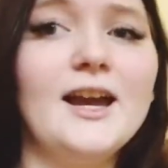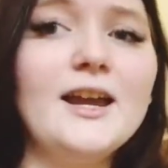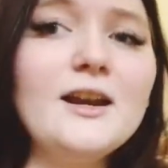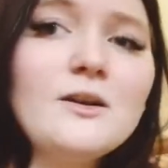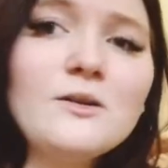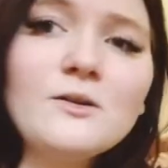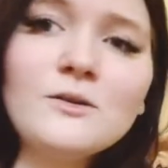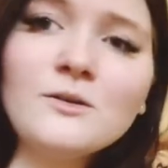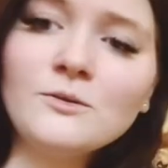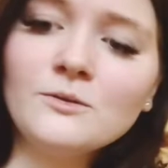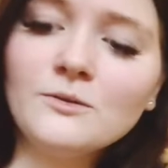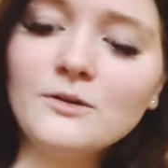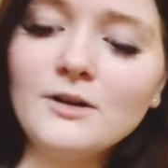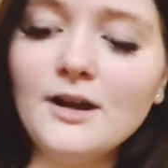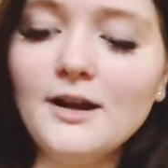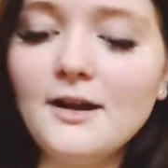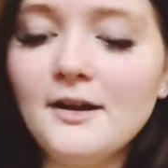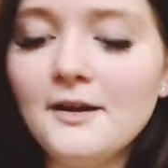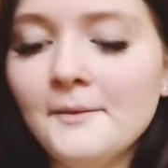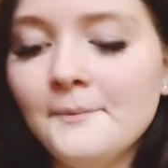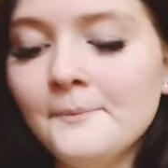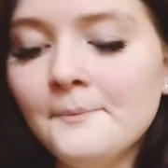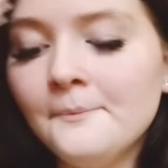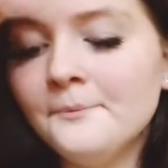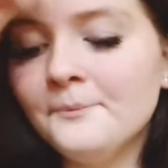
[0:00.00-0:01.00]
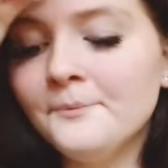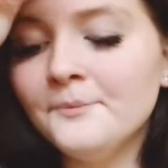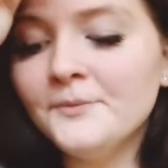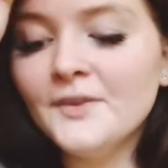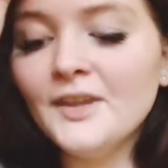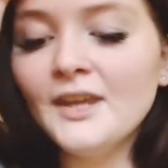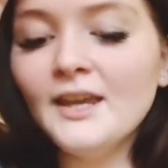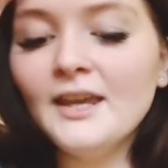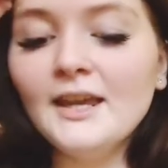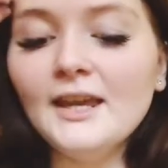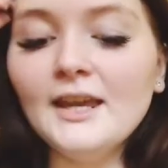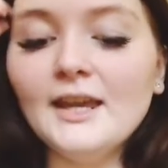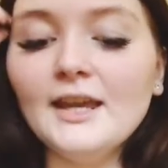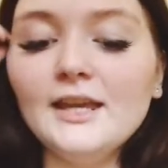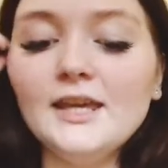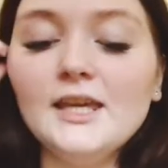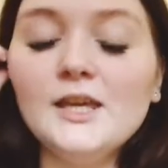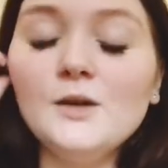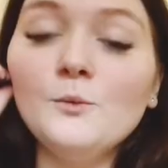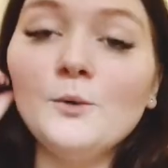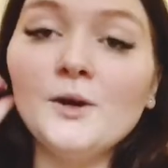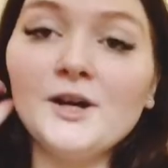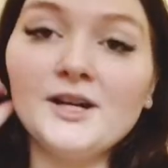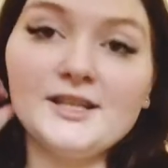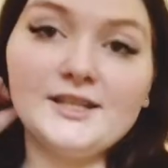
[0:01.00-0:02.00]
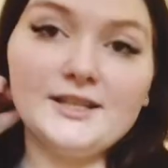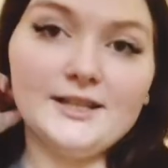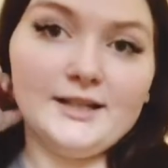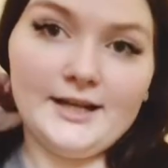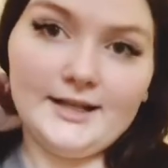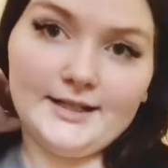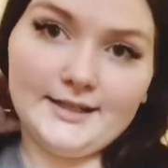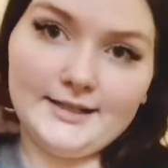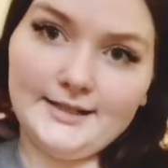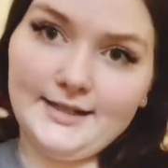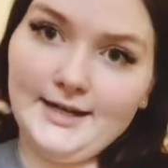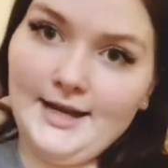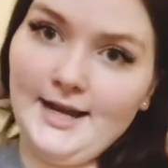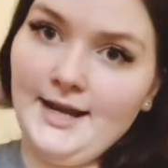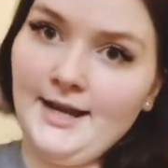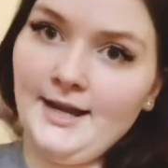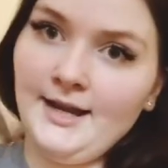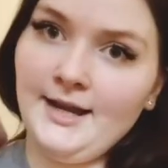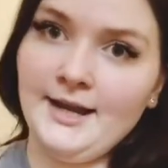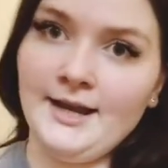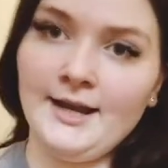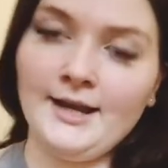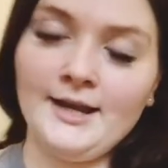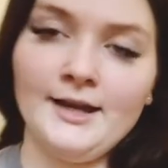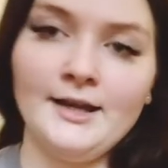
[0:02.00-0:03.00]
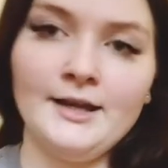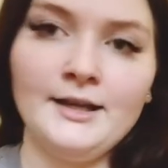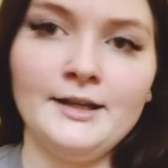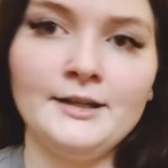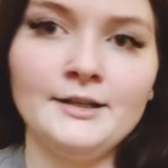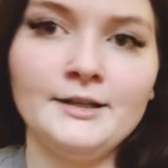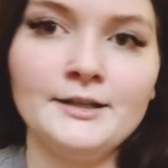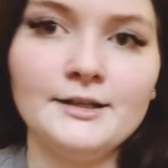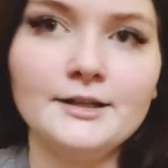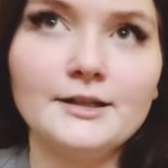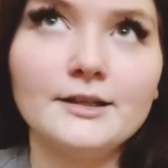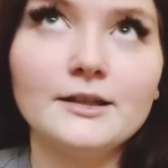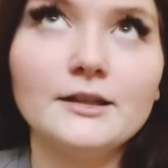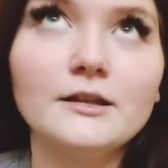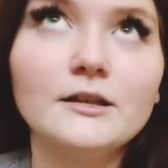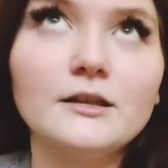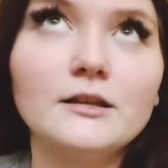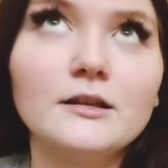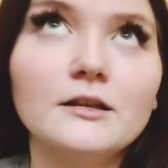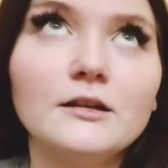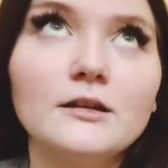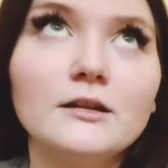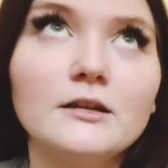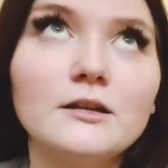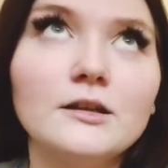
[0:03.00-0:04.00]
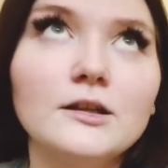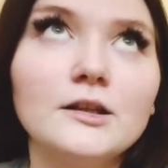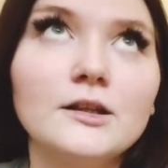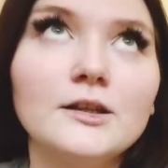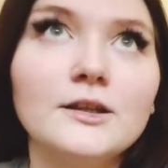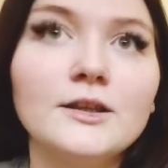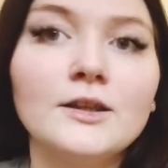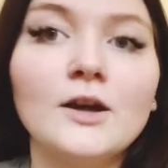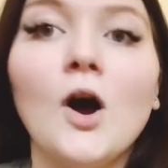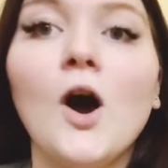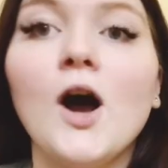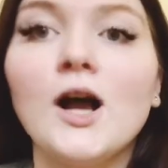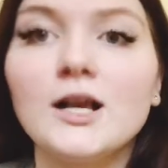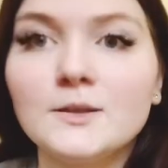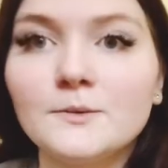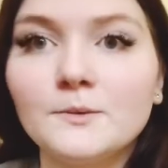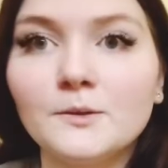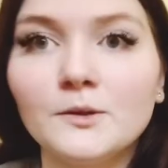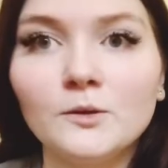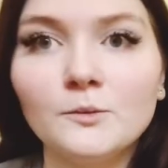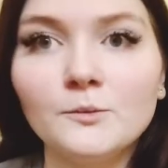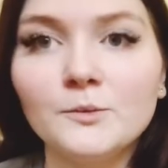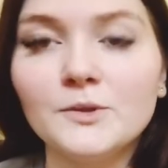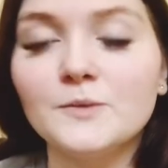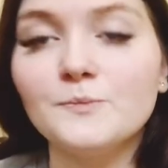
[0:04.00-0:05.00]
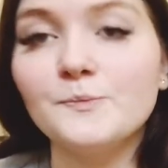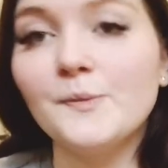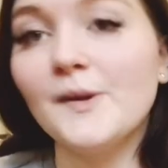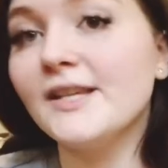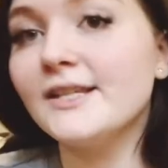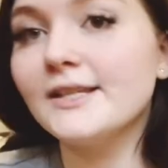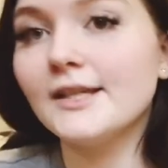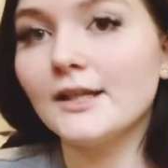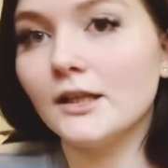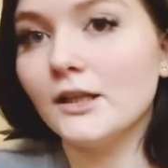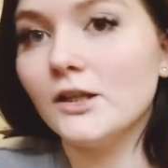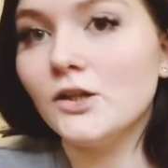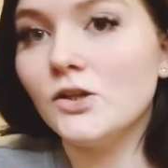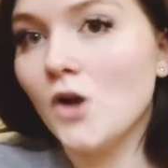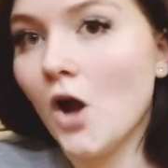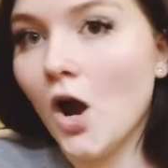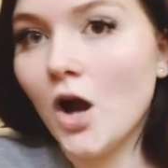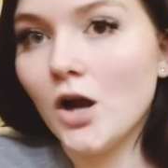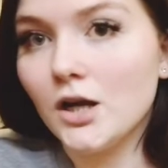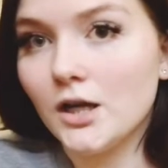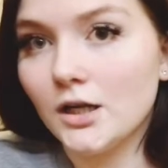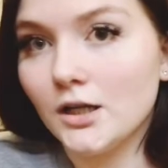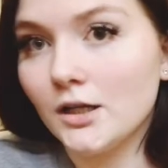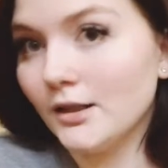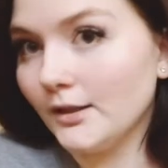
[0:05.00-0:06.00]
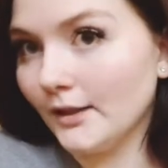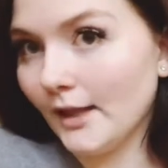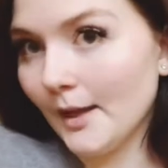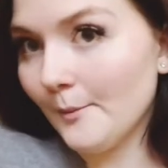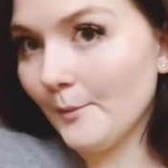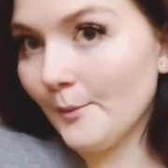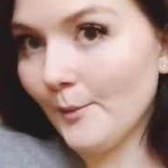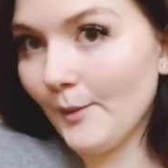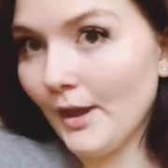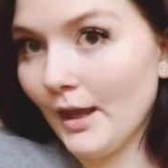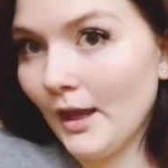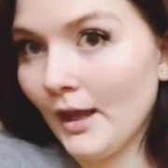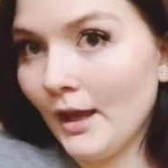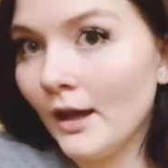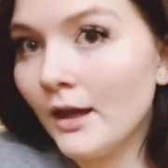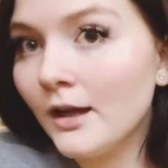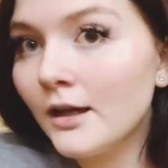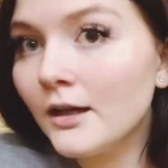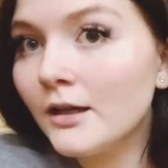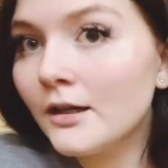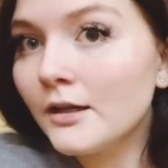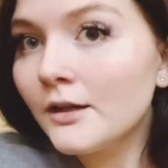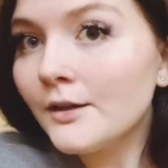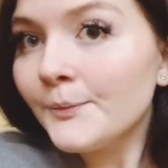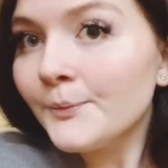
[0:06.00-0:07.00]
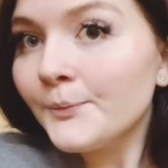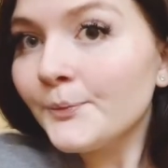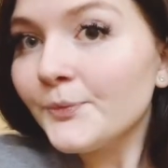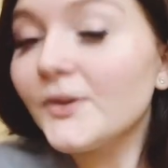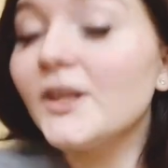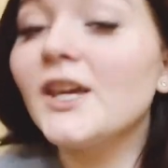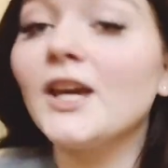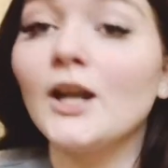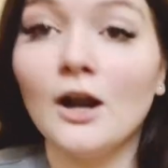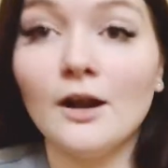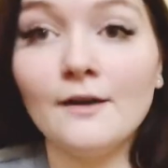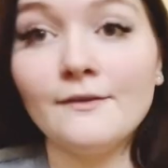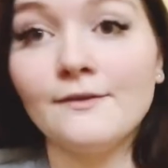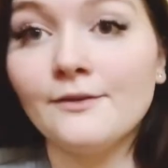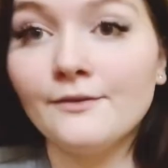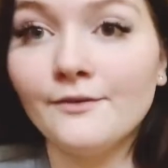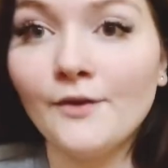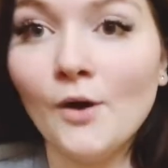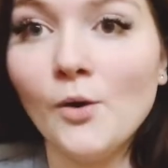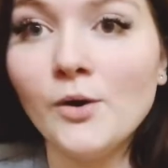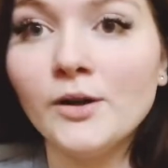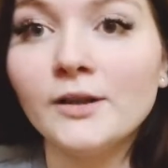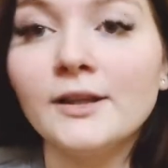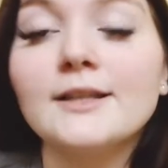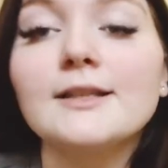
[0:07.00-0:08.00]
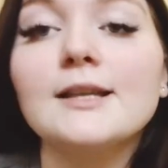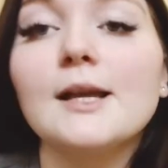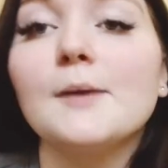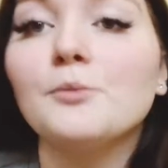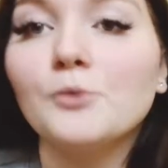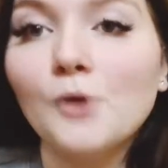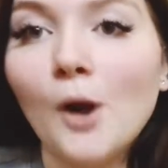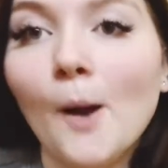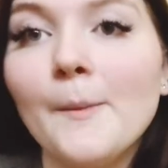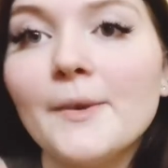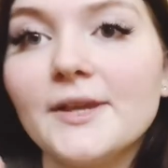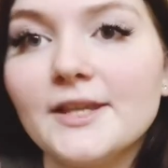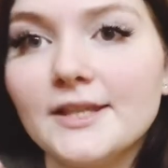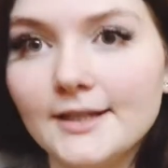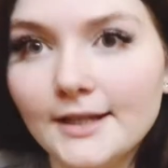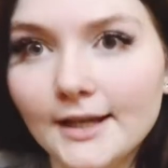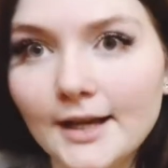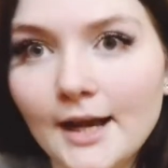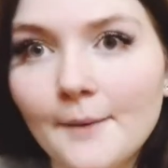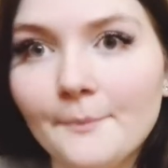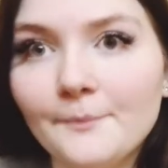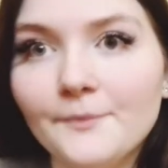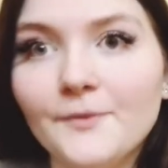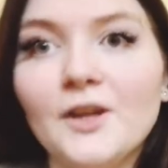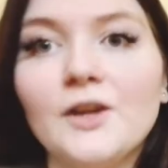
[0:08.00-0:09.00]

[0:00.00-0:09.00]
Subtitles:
I don't know. He worked the next day, and the hospital was basically not gonna let me get off the phone unless I promised to come.